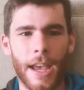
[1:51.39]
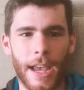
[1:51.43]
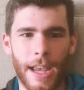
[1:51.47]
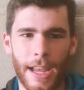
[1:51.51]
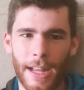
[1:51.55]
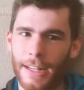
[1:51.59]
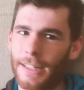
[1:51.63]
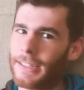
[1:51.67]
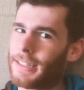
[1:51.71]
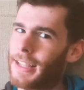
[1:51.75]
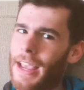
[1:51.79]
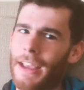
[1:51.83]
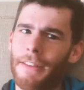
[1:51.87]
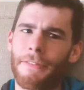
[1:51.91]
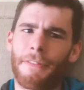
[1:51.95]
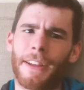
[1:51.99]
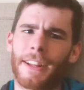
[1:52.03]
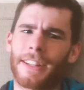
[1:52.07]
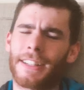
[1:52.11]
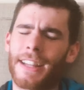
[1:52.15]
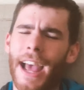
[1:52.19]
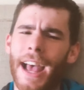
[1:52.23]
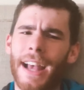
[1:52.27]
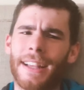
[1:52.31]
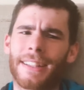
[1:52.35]
It is a
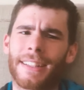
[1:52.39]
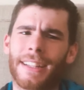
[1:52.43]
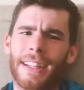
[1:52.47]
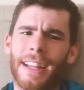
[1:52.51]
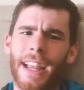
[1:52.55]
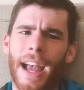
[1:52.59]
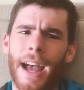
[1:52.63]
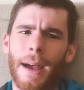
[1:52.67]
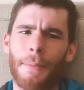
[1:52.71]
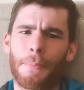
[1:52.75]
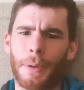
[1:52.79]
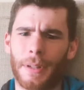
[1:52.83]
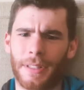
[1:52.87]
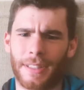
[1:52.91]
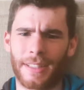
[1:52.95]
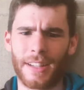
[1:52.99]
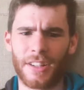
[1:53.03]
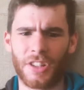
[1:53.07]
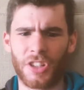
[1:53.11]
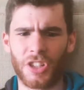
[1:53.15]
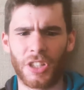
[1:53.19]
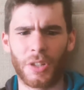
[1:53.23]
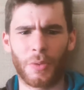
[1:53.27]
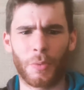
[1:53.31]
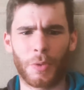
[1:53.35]
fantastic app.
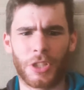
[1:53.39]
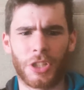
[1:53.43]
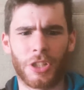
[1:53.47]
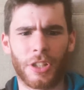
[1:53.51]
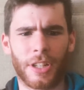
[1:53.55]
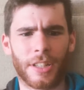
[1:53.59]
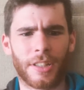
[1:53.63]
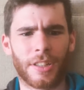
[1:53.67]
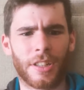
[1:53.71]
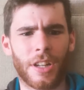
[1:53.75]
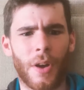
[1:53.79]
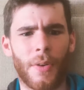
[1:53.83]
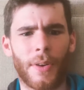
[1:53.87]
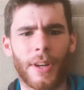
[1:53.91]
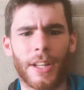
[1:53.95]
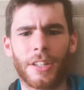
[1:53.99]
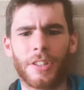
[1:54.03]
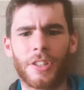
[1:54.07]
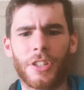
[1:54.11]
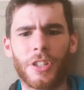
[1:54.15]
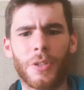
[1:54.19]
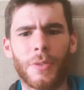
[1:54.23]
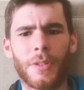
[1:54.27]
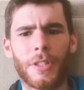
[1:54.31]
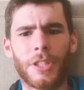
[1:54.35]
Essentially what you get to go in and
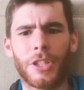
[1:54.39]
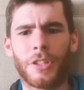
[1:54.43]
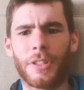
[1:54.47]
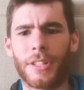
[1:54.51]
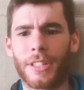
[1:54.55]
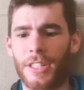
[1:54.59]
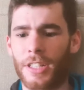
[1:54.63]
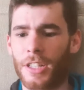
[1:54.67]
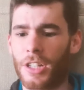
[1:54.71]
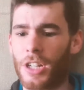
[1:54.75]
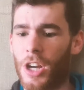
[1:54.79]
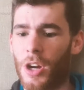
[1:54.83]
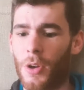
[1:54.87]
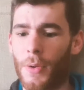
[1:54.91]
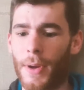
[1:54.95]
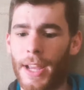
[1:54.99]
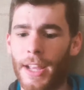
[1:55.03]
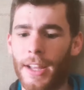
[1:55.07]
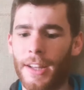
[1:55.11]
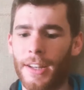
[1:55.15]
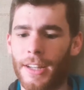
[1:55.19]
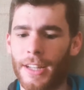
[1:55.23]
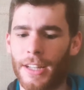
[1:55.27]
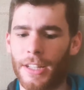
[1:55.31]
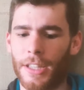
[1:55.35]
do is you get to go
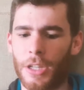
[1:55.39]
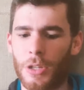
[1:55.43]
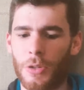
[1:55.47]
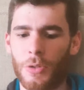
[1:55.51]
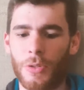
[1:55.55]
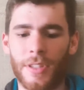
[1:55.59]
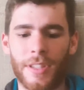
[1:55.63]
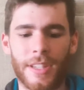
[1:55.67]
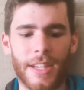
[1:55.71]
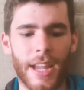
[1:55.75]
in and use